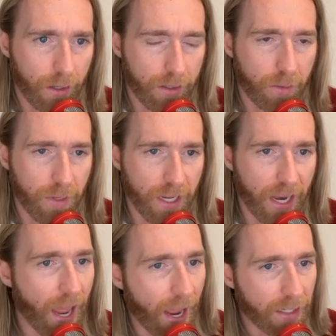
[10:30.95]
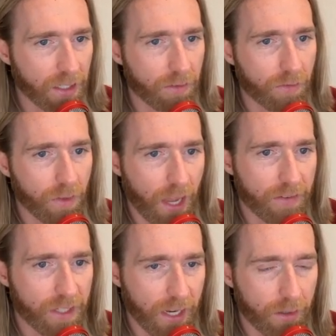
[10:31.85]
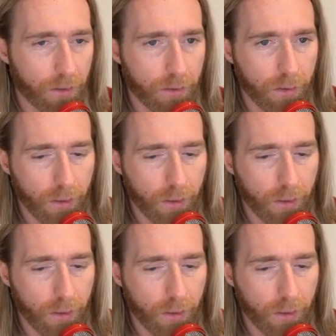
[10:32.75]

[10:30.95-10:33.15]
to be an active life cycle